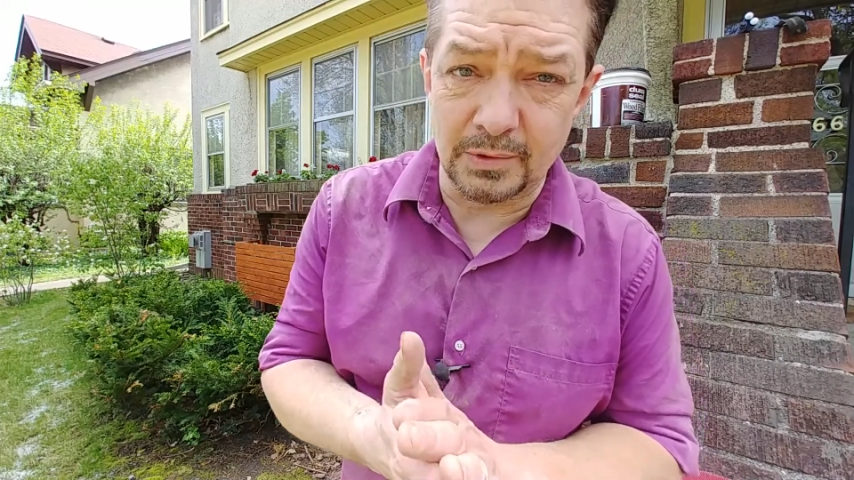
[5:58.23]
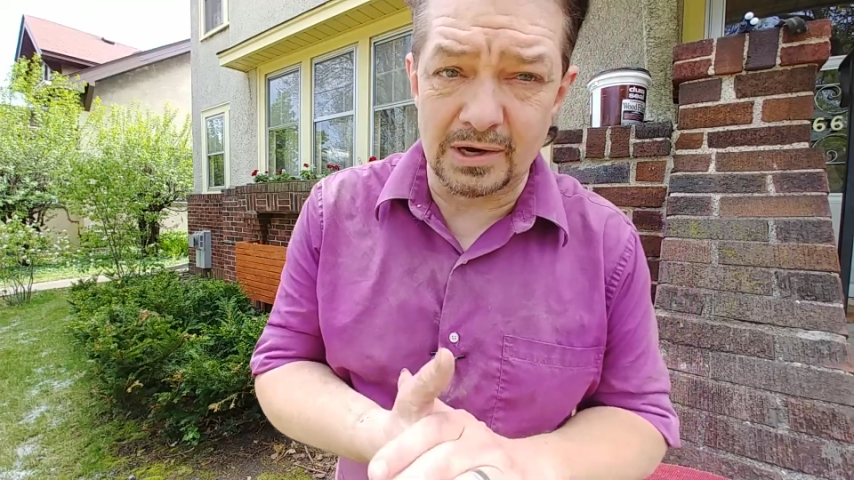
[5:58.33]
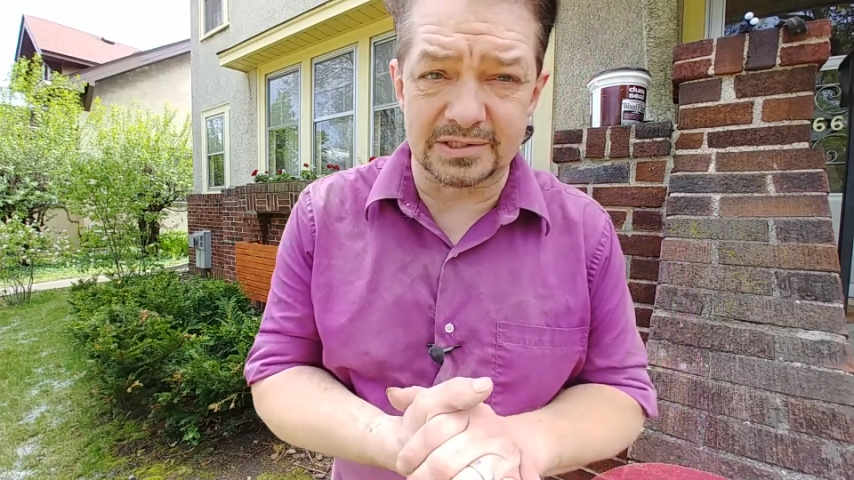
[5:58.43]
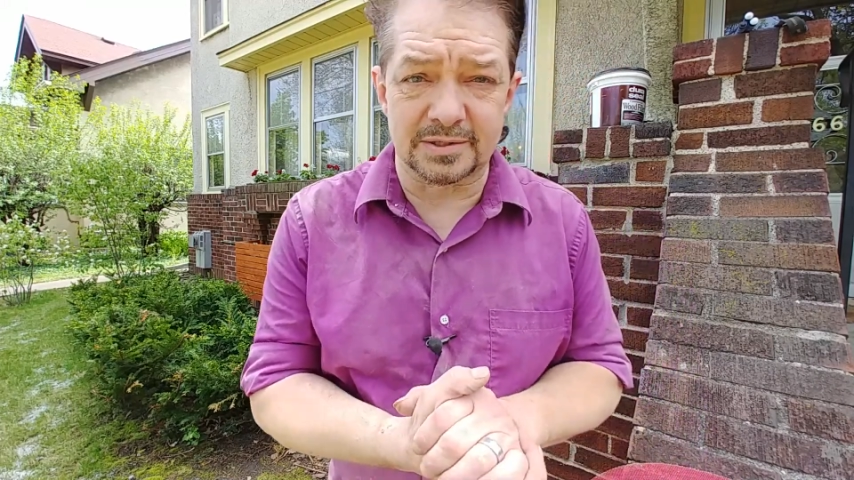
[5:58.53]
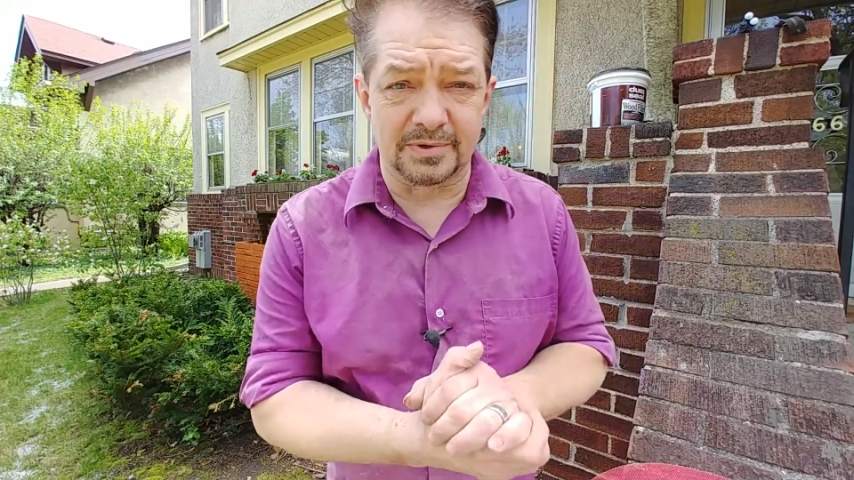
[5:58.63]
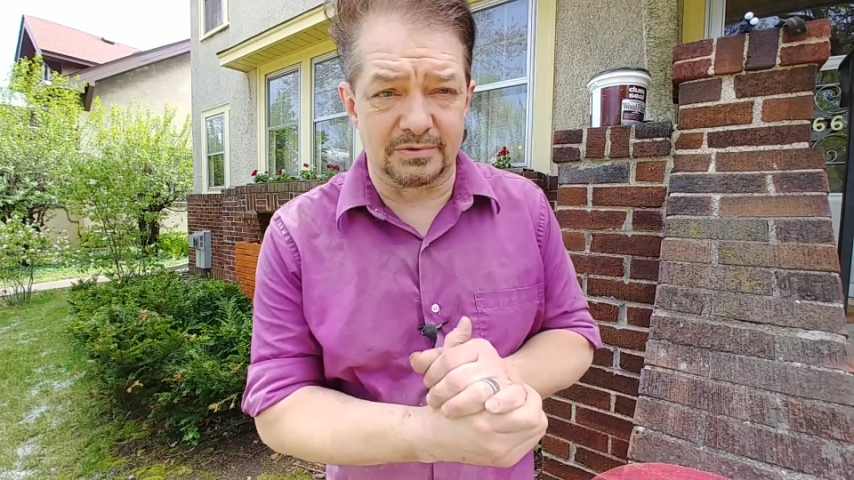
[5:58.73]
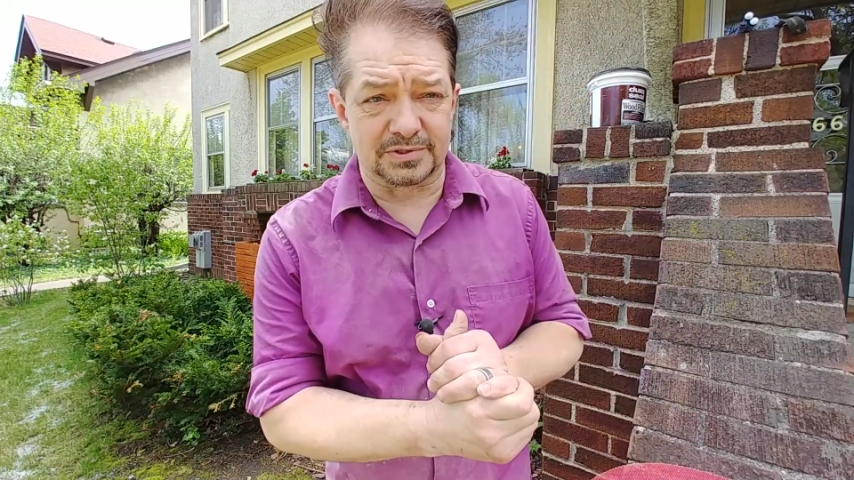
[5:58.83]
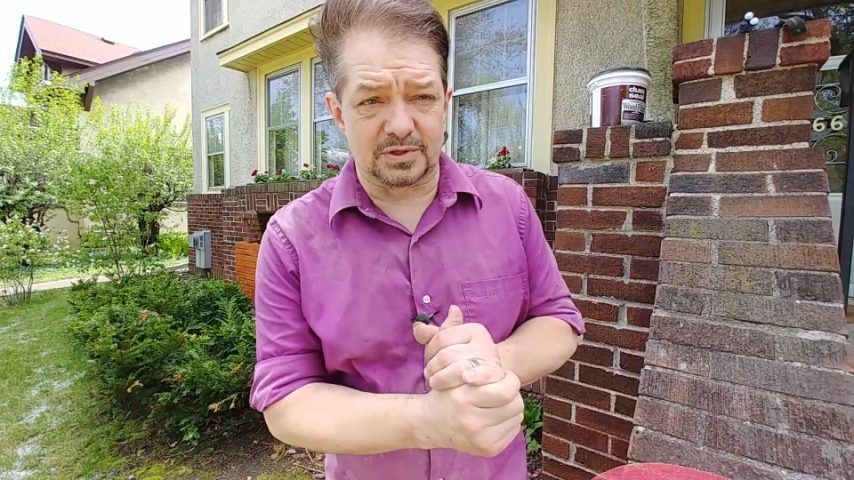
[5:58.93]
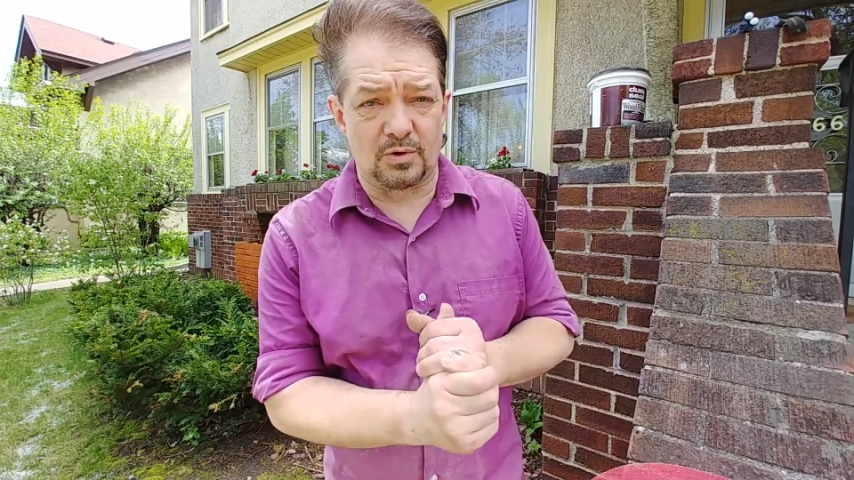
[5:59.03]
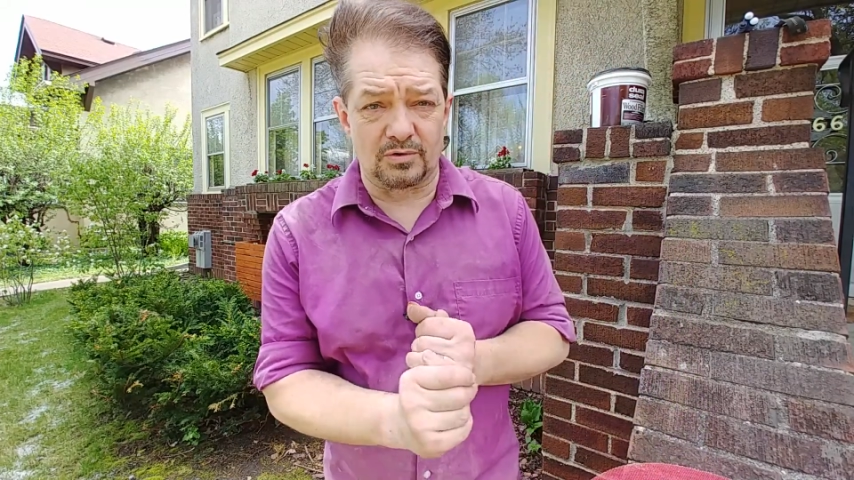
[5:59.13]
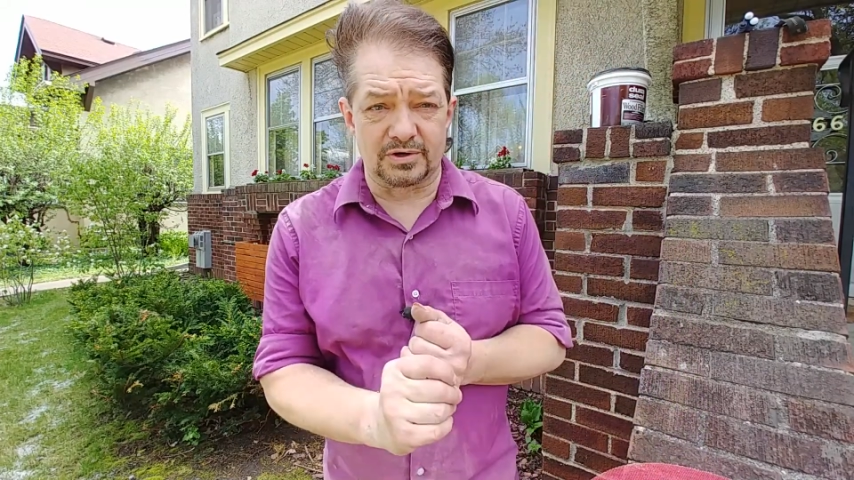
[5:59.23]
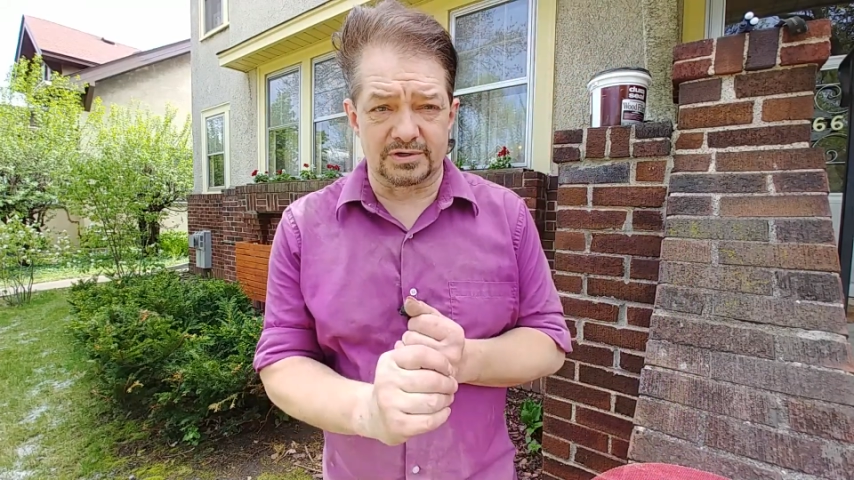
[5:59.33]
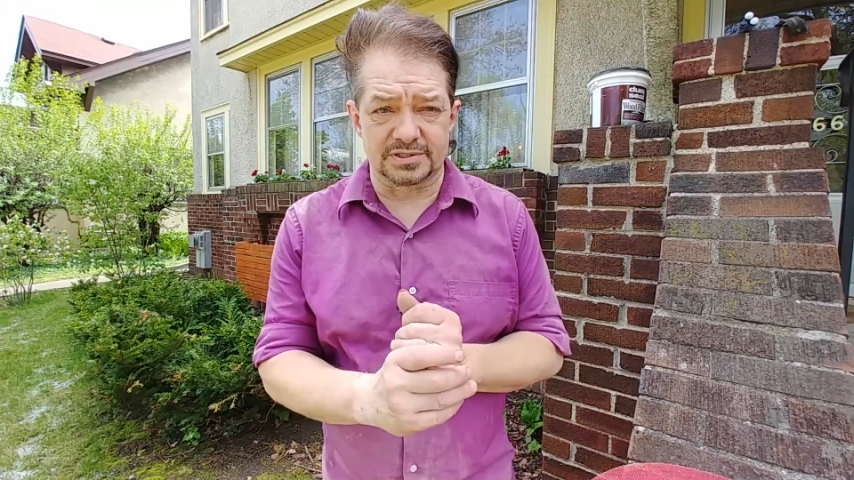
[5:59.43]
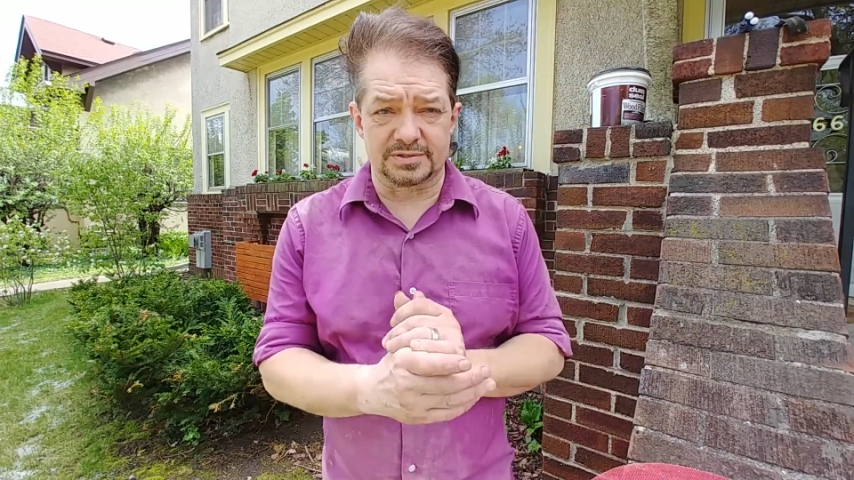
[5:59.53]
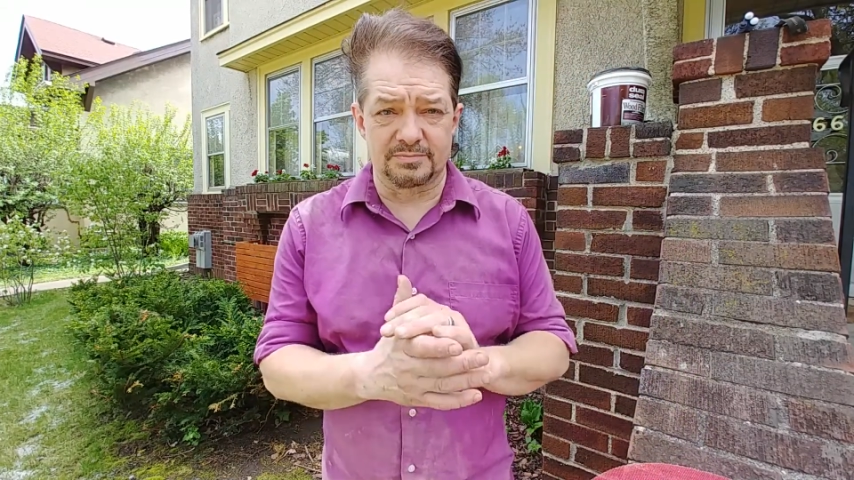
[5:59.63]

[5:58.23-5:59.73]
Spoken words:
out some of those corners,